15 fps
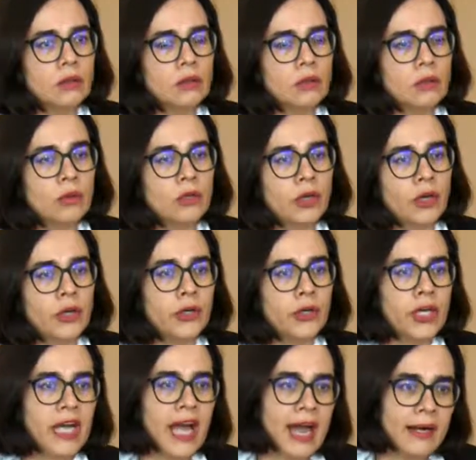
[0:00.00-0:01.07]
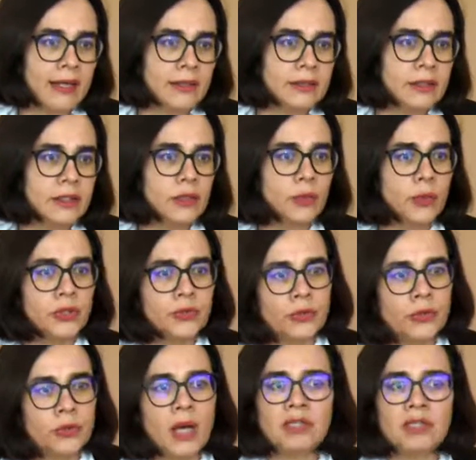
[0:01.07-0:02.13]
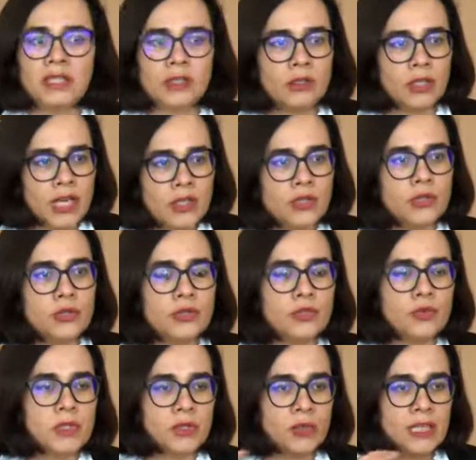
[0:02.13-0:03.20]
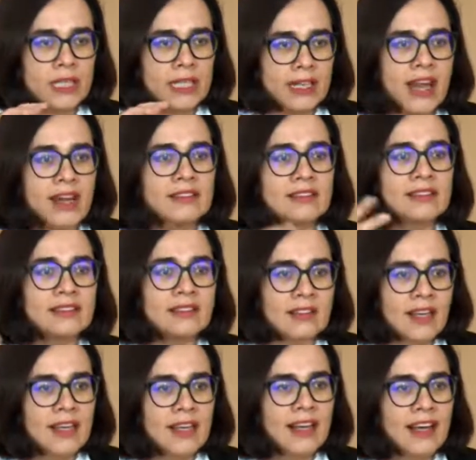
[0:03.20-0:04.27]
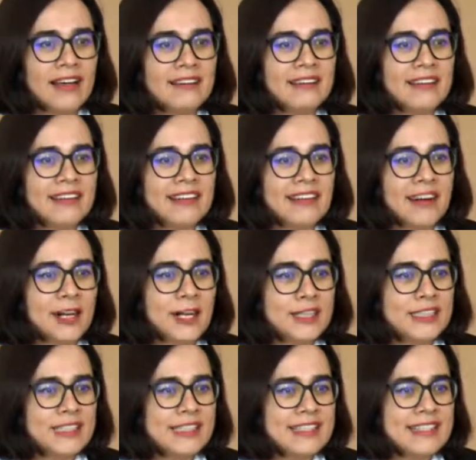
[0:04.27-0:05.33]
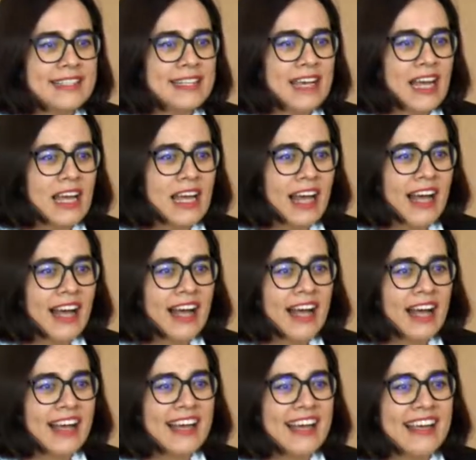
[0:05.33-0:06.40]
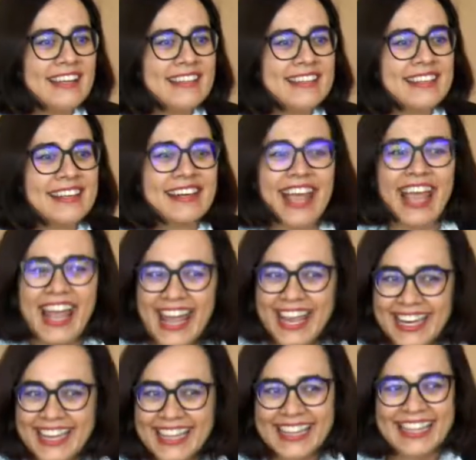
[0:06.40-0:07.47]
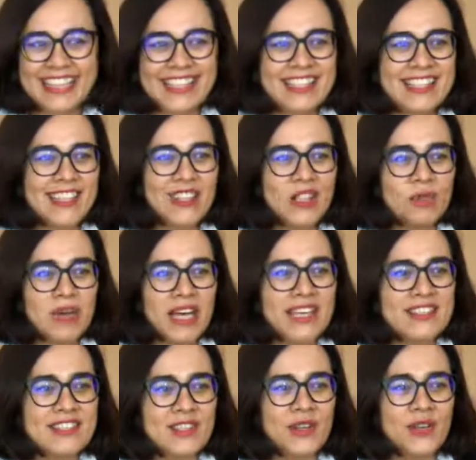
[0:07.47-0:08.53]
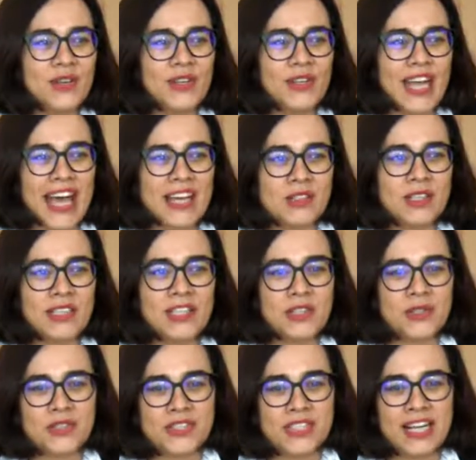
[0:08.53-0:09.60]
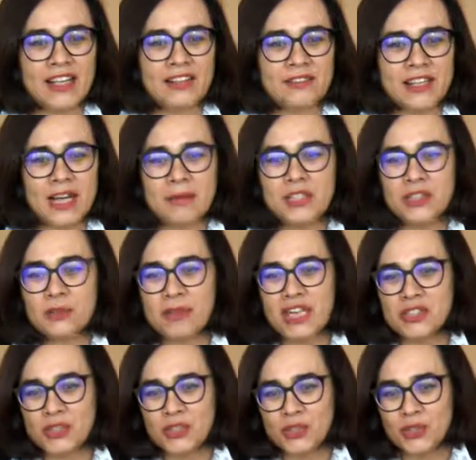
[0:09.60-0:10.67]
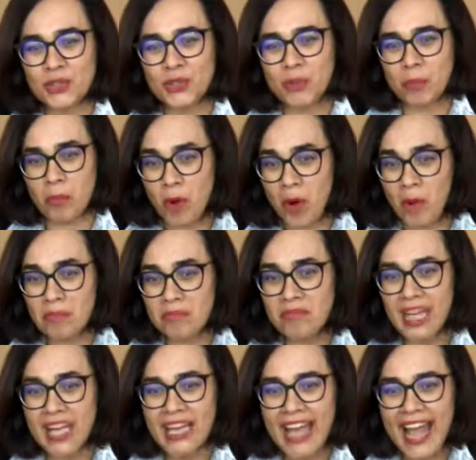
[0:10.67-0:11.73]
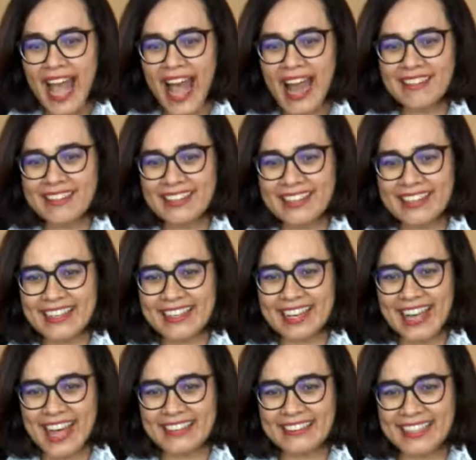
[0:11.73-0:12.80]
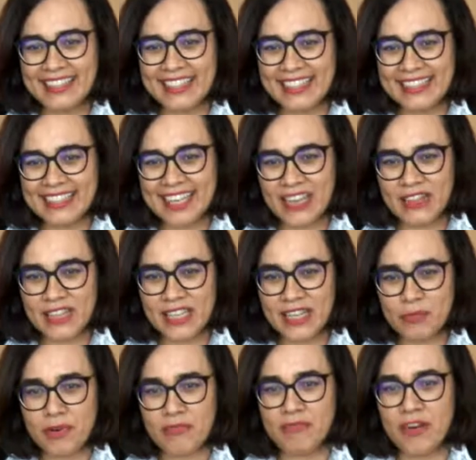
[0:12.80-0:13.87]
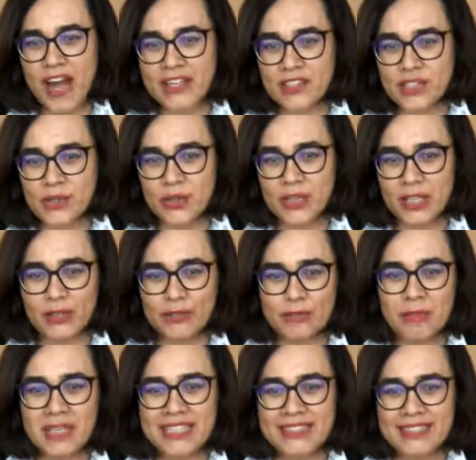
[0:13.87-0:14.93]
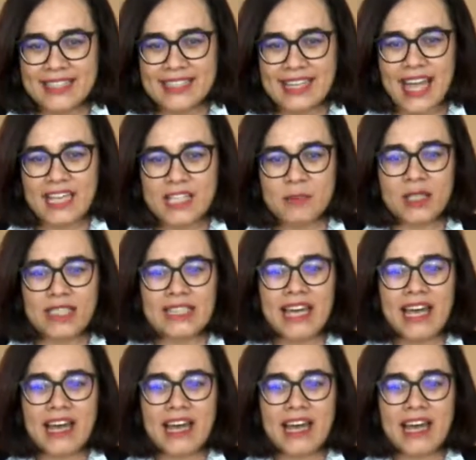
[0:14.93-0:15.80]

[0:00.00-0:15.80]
her character with you? I mean, the connections between the character and the artist. Is there anything at all based on actually yourself? I mean, you mentioned your mom and the lady at the refectory of Middlesex, but